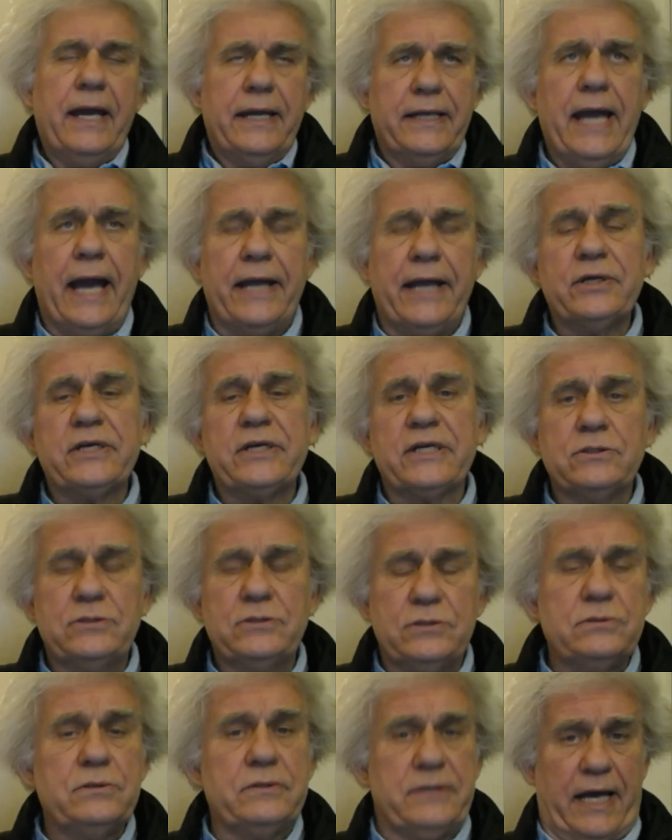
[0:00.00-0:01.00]
Yeah, you can
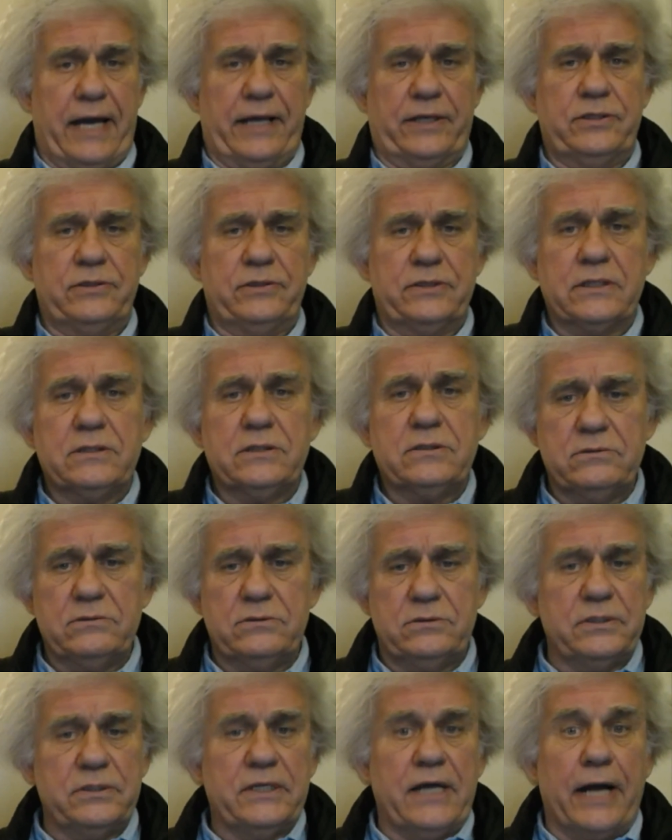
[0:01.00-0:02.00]
do that. You can
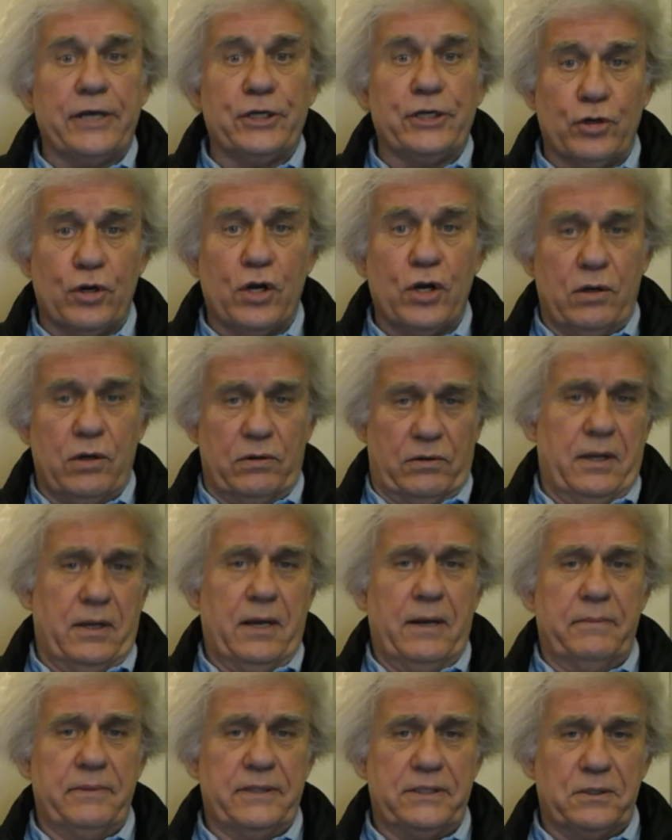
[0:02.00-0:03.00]
do it on your own.
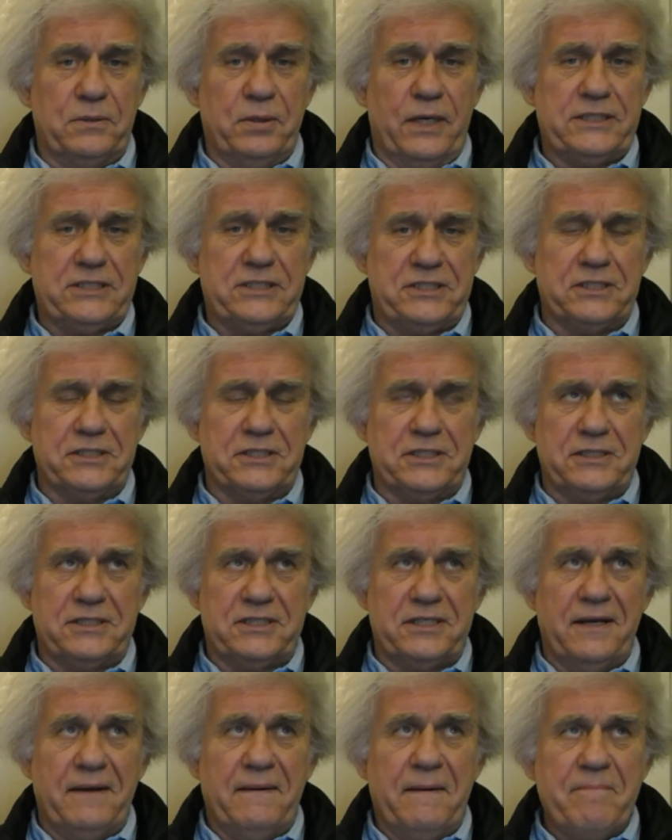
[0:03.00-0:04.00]
But the question
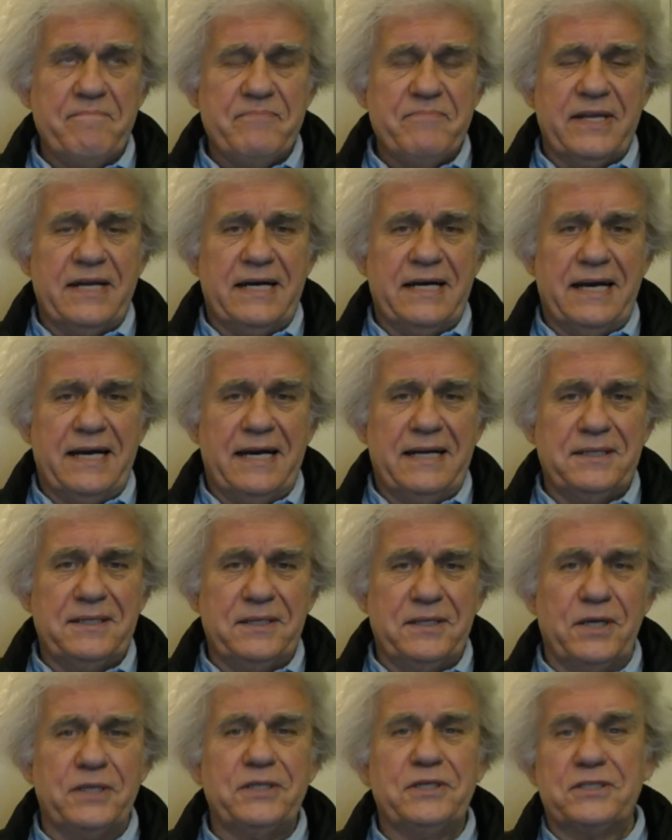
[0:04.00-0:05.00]
is, uh,
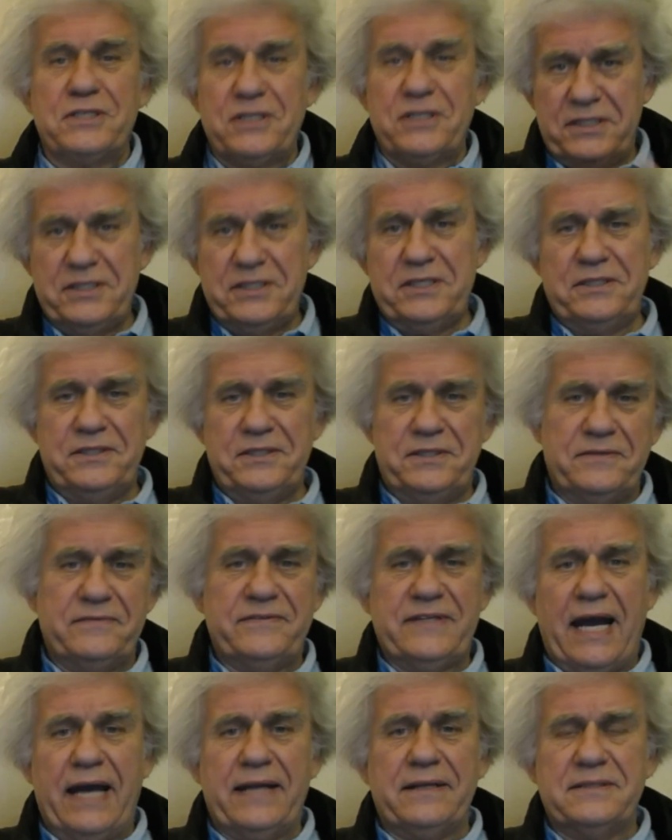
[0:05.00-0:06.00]
you know, you're,
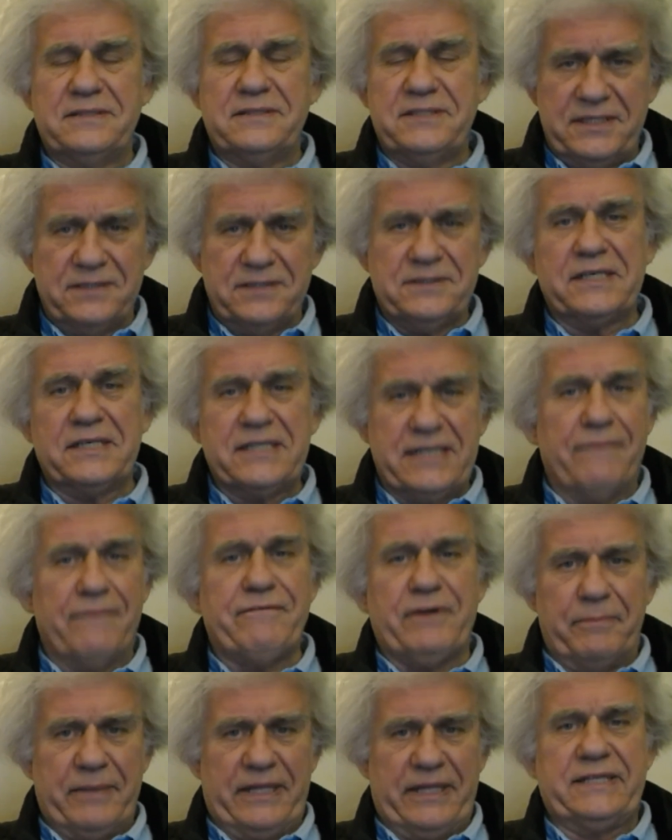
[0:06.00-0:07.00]
you've got still the
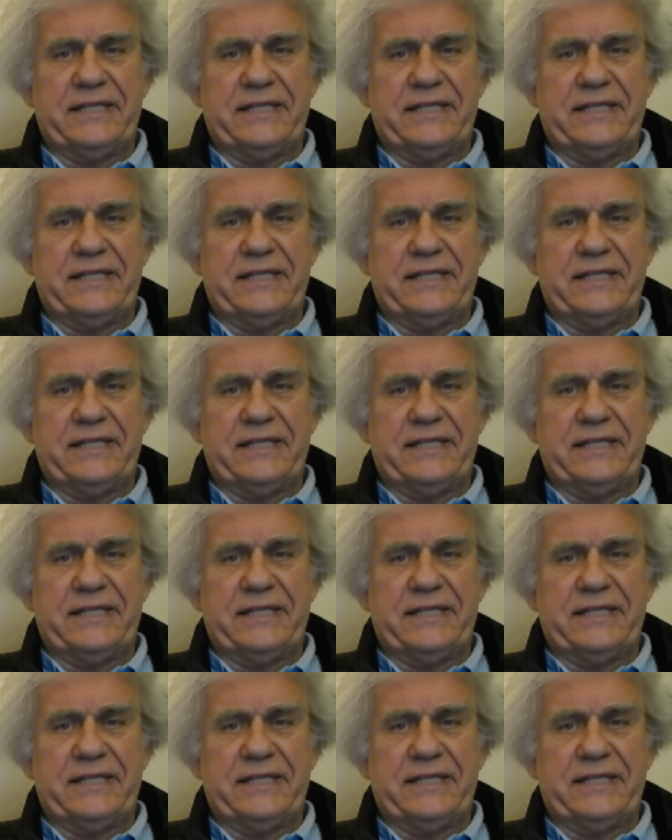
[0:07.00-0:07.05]
government